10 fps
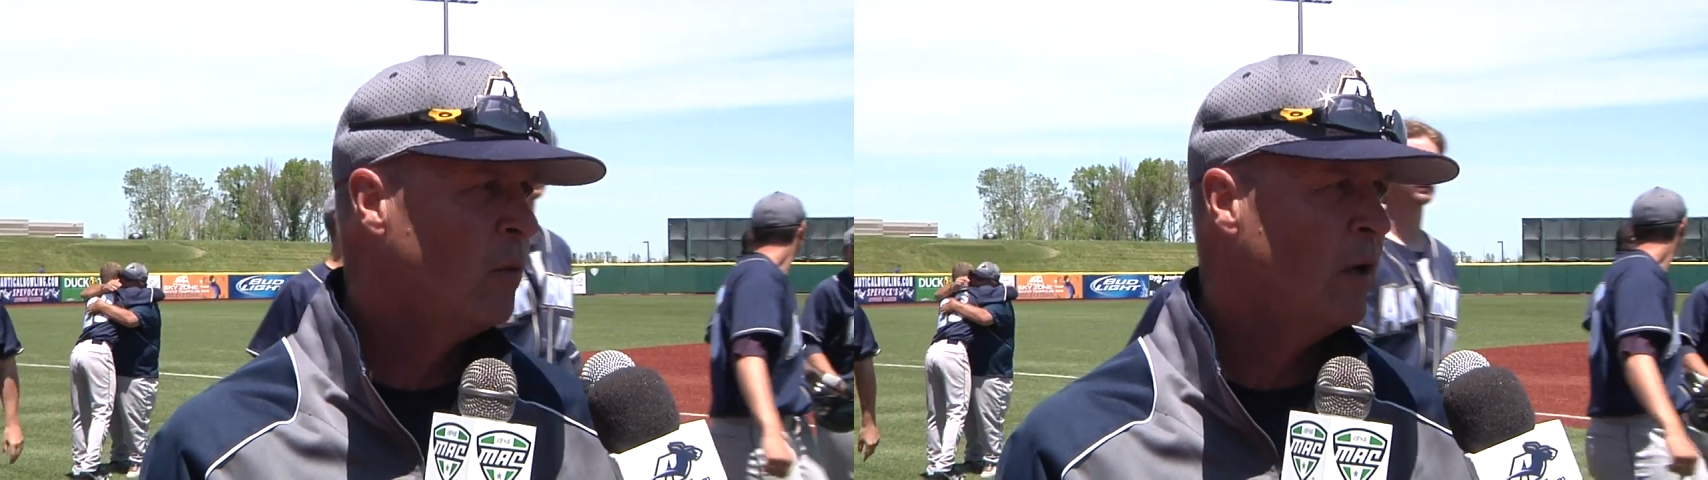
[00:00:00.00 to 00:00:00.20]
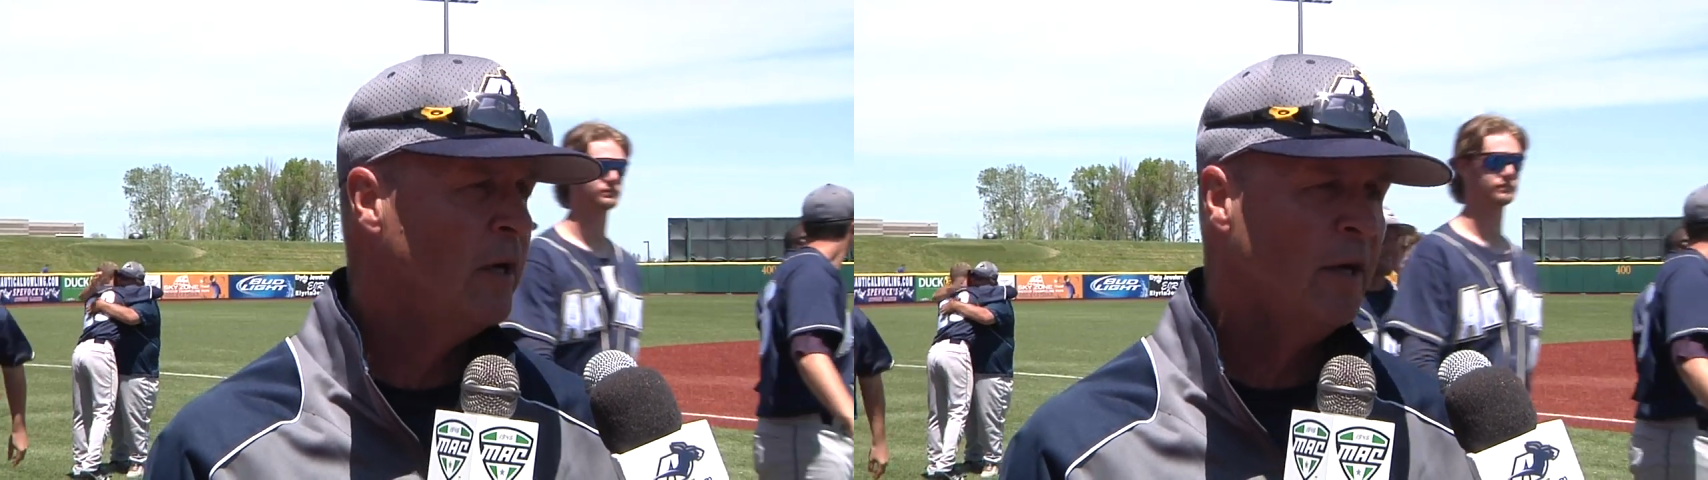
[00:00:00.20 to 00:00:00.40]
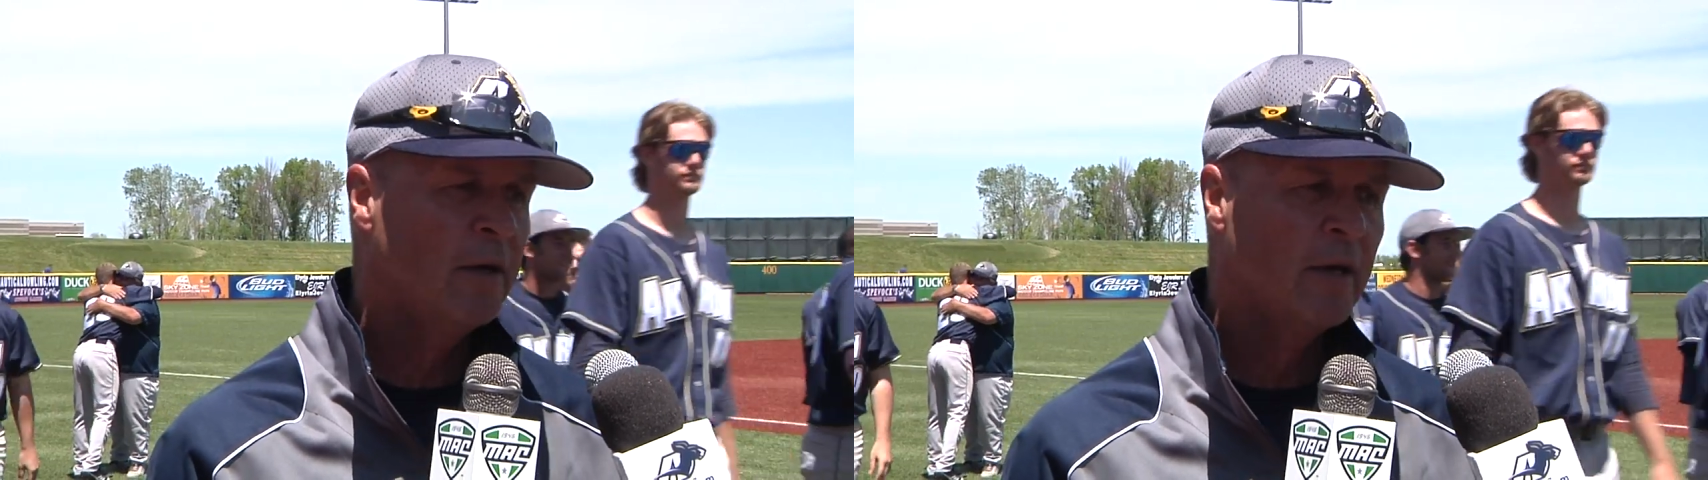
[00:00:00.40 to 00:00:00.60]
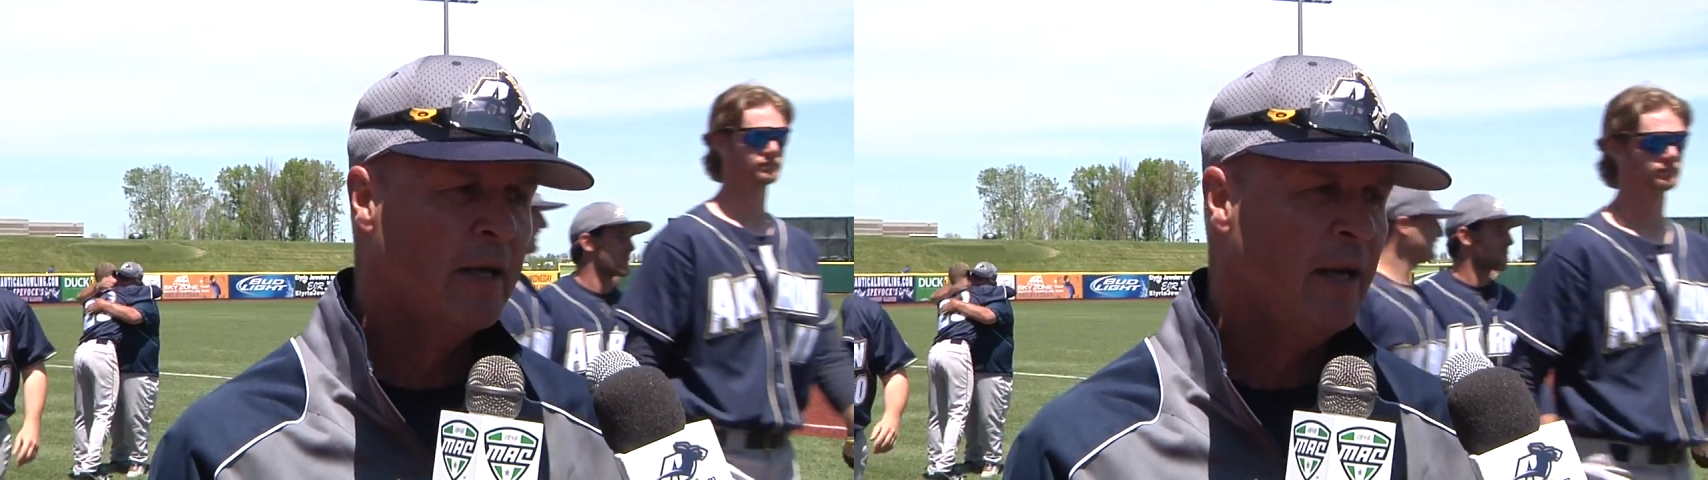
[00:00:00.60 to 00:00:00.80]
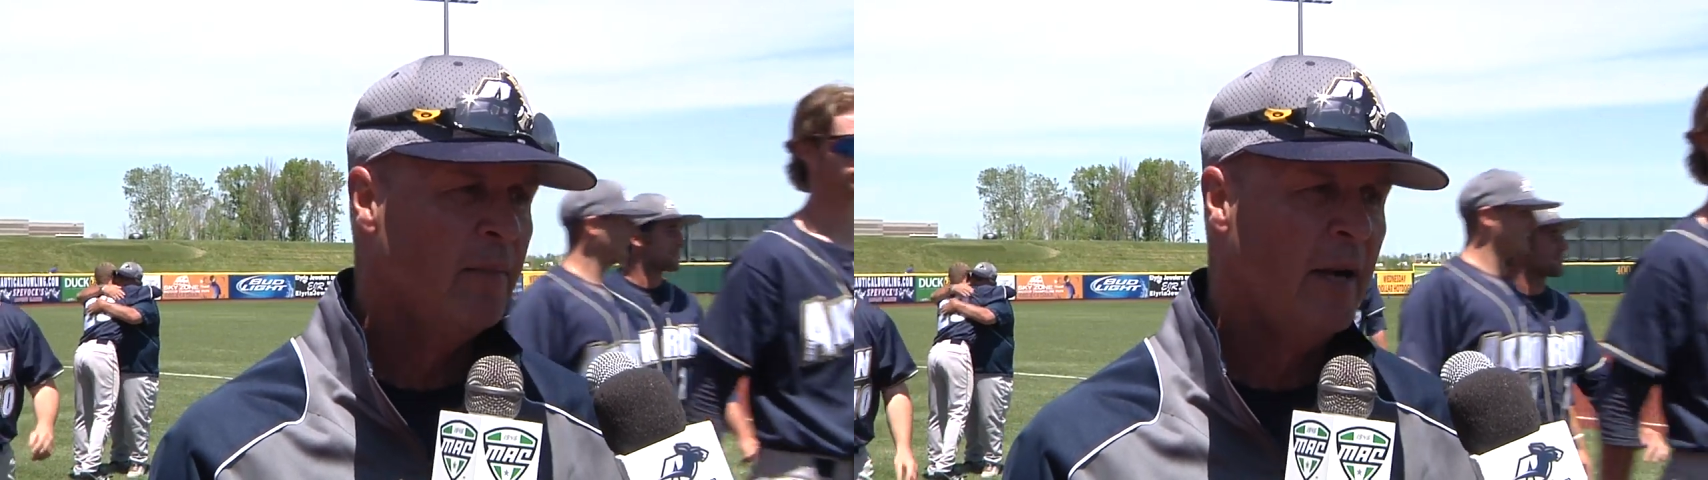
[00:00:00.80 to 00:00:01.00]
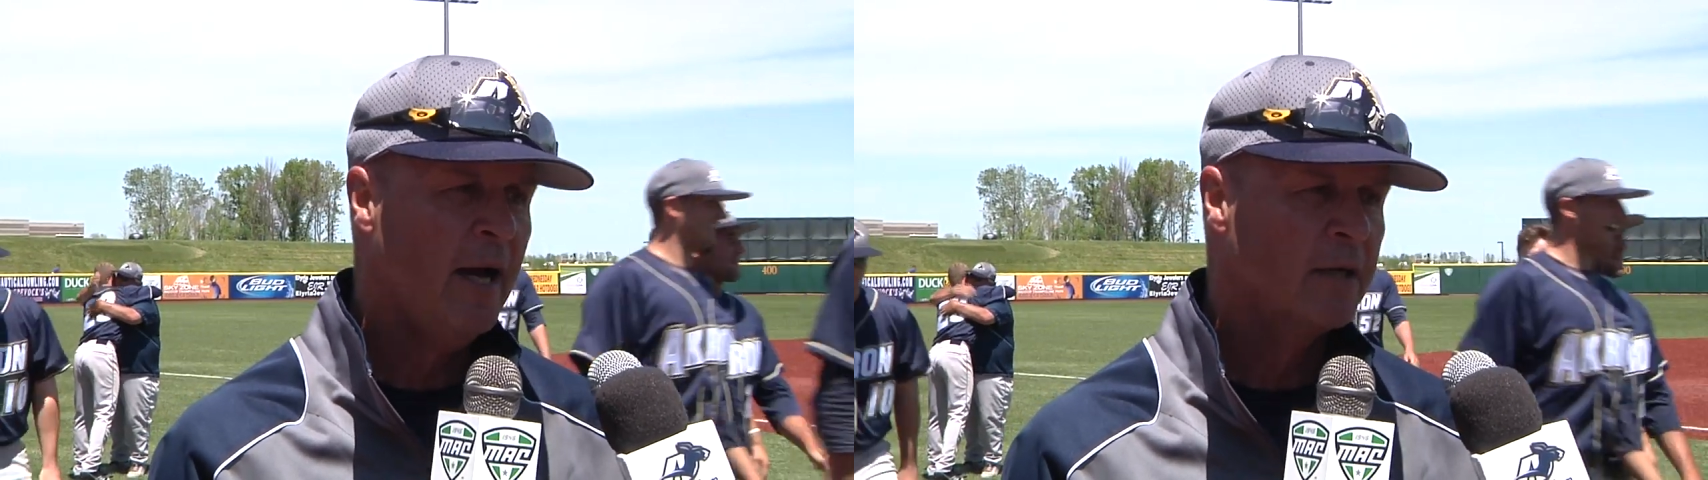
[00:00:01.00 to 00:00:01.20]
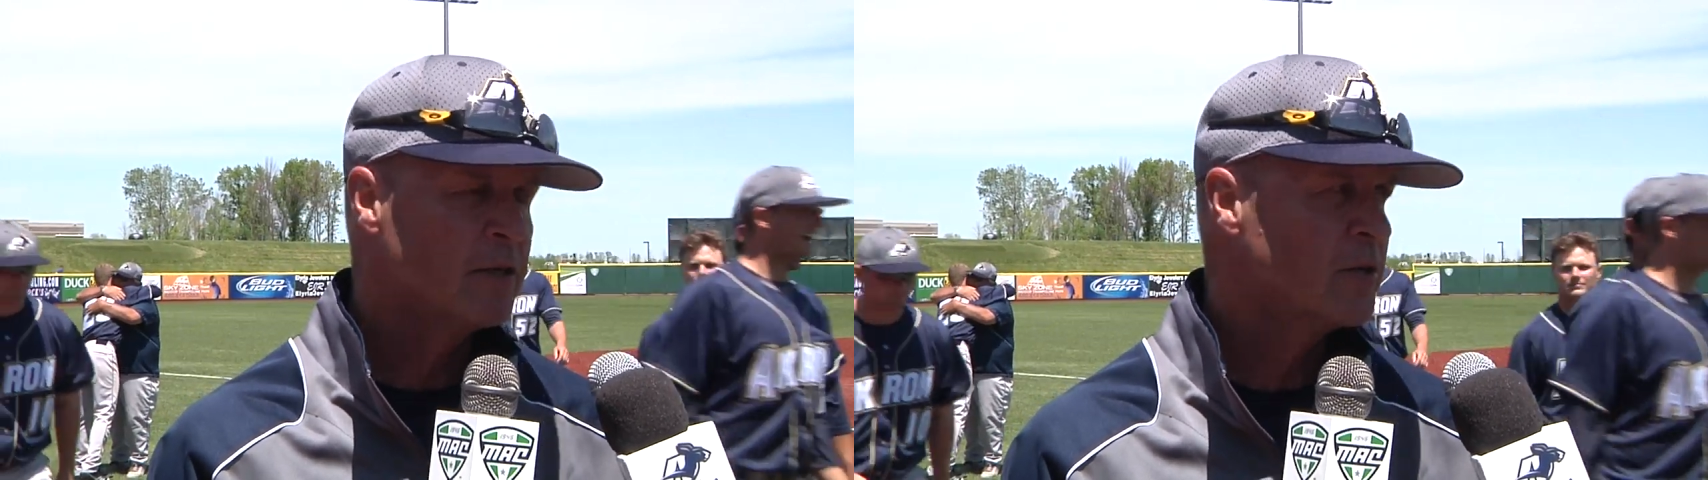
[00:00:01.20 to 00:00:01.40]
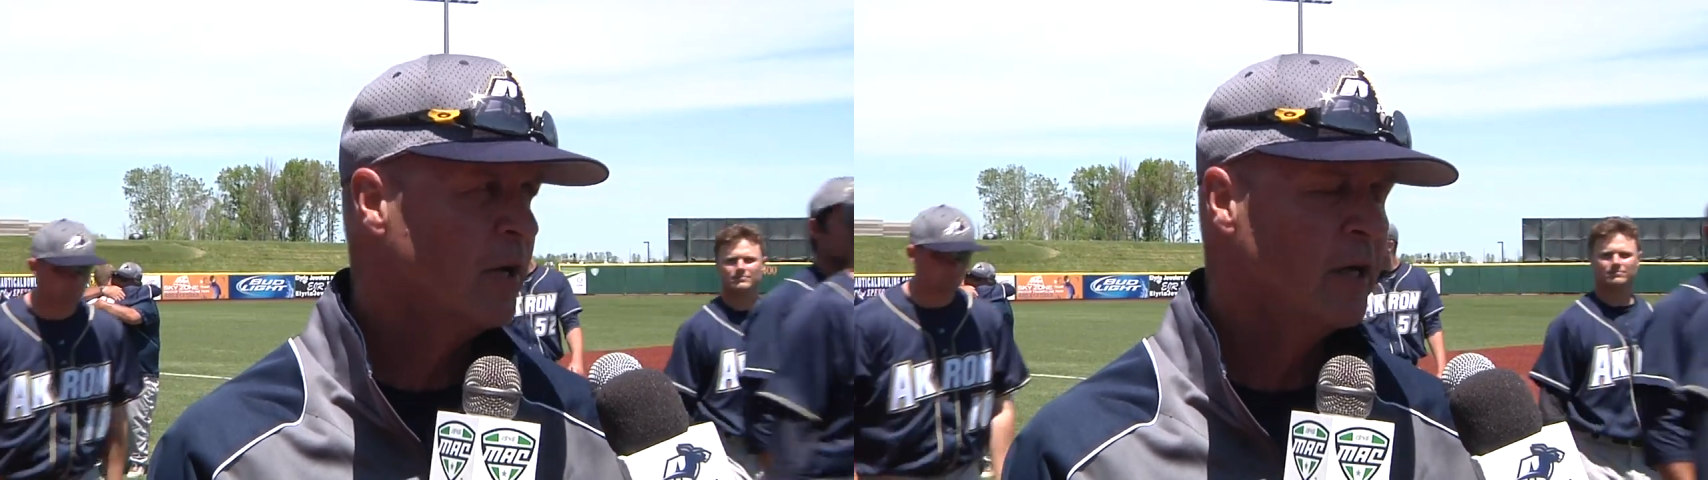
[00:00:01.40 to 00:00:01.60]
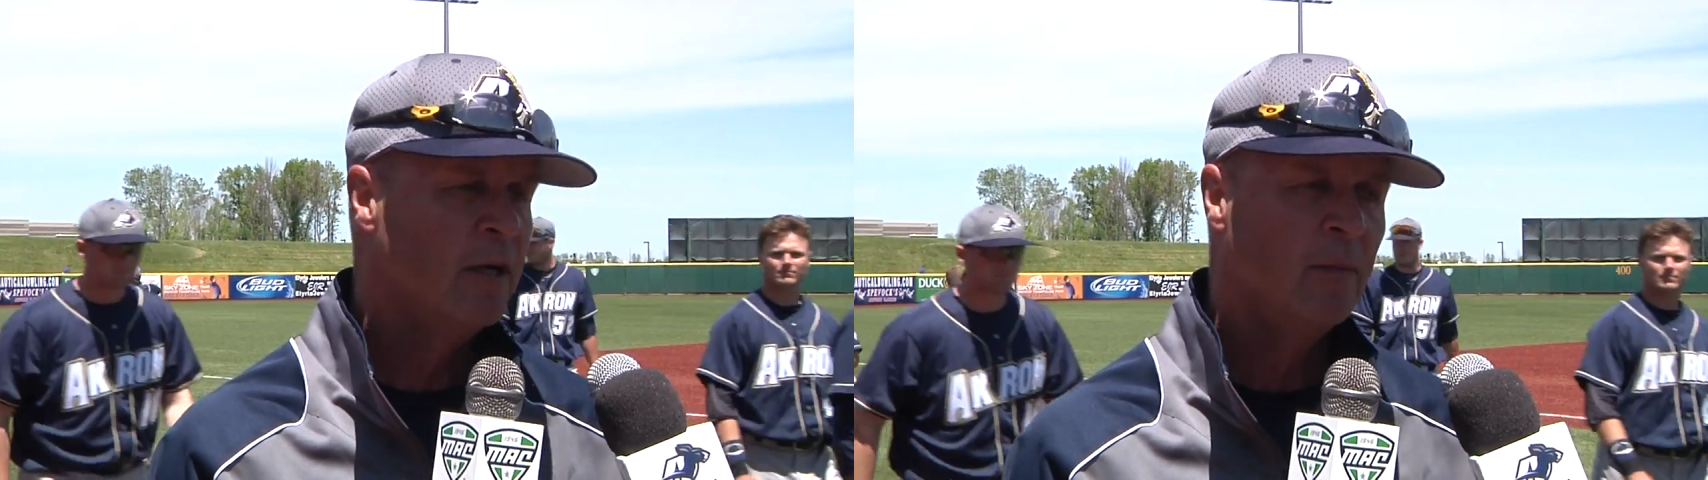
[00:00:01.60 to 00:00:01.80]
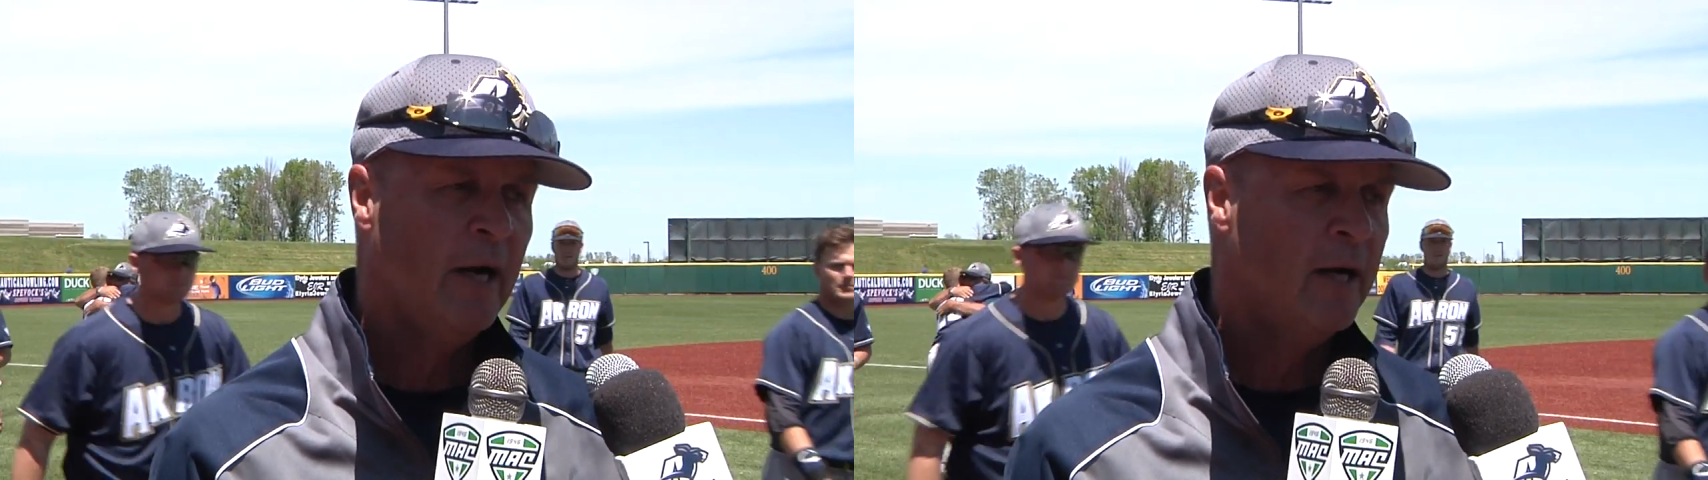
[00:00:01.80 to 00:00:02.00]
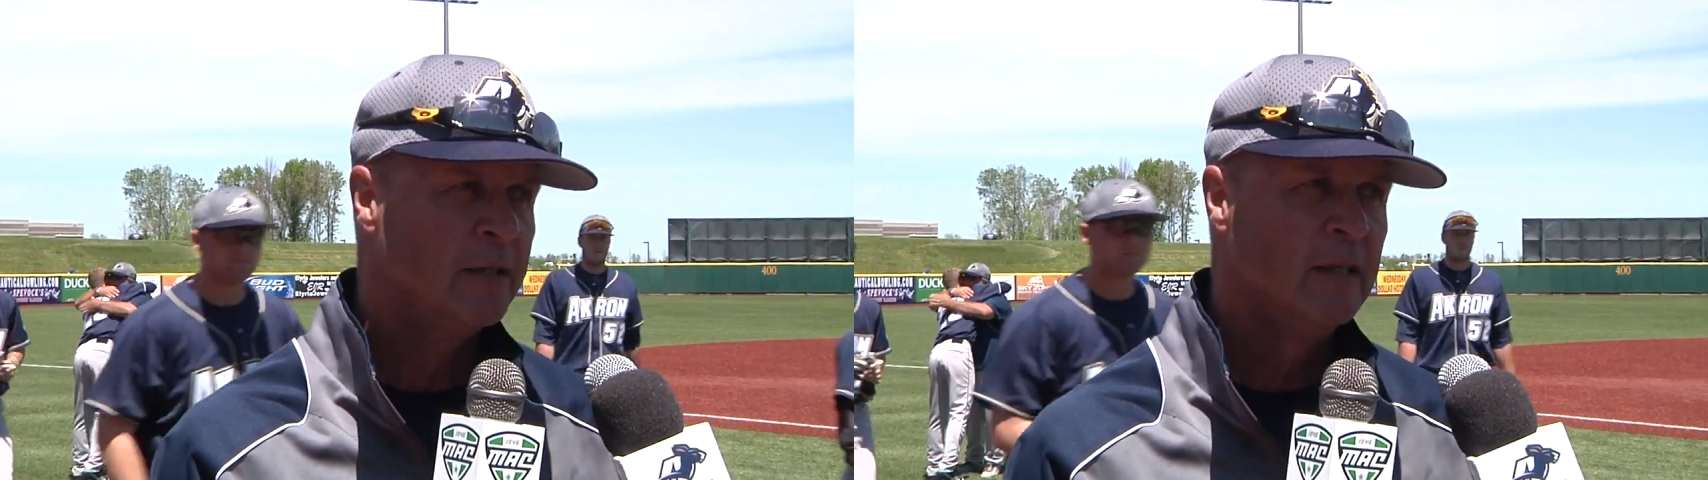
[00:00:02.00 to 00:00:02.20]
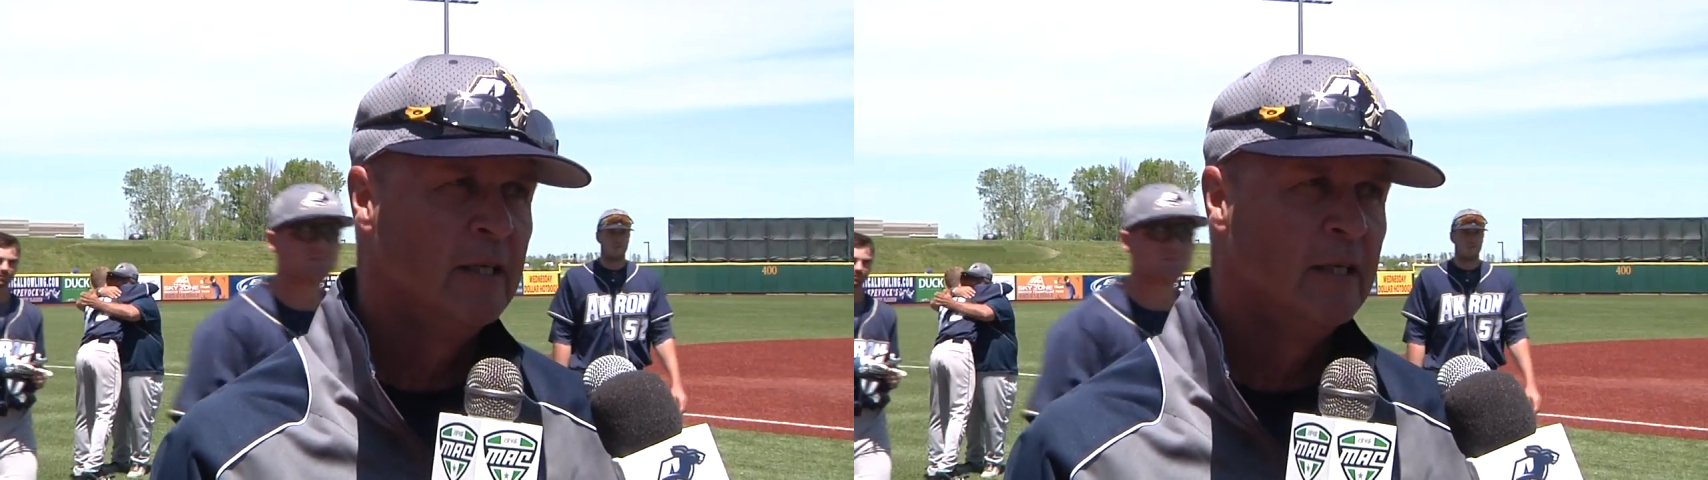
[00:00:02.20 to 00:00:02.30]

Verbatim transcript: one hitter and came back and struck him out.